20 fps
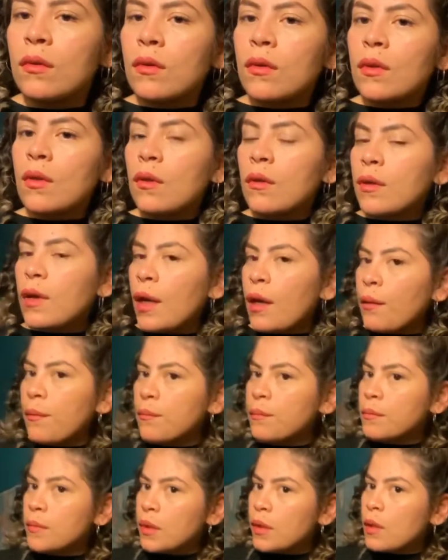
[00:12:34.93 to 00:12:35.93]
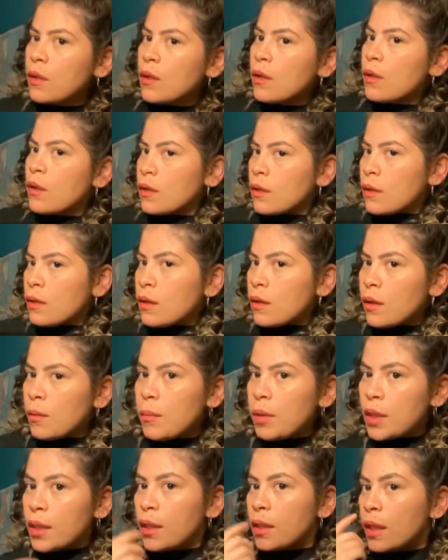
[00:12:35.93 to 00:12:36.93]
Okay, I'm
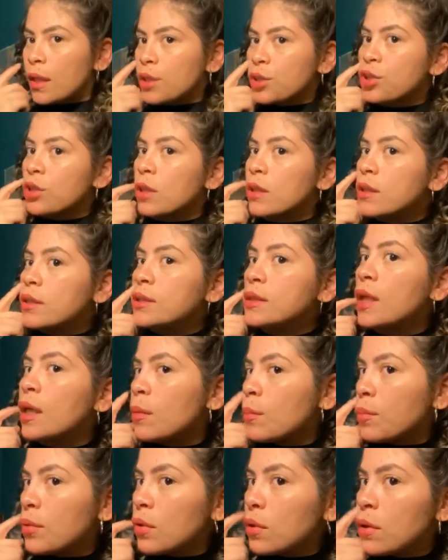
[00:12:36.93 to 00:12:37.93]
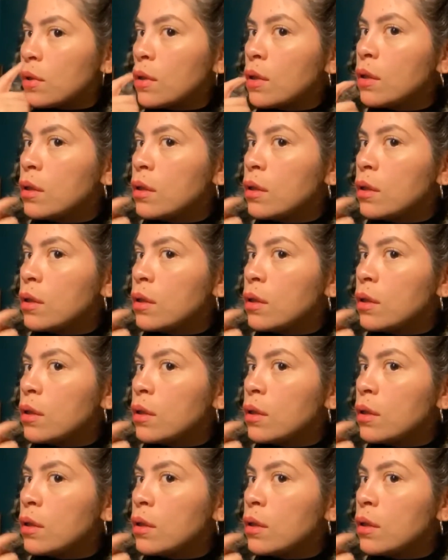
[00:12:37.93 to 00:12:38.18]
looking like Shirley Temple,